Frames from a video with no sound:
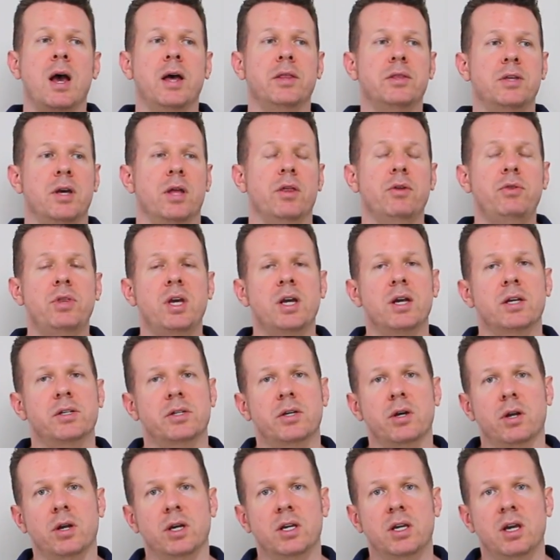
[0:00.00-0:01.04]
The other thing it's
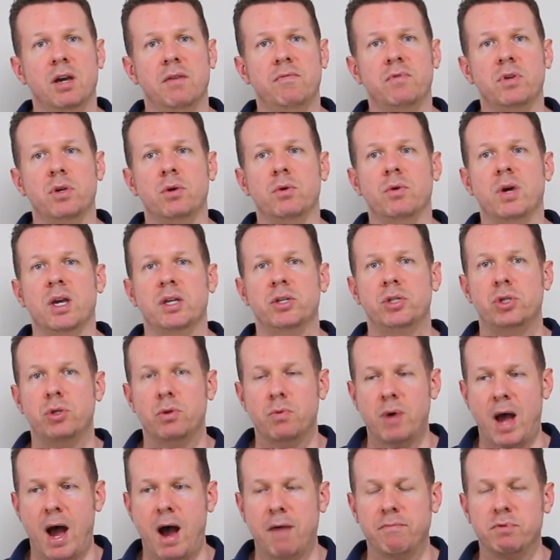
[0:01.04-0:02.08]
going to give you is
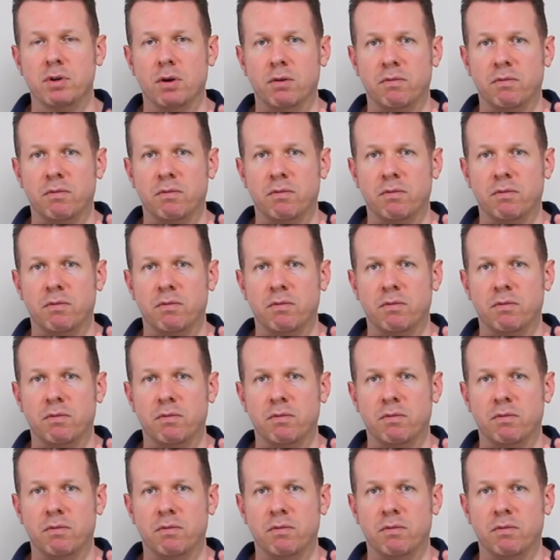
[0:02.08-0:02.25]
you have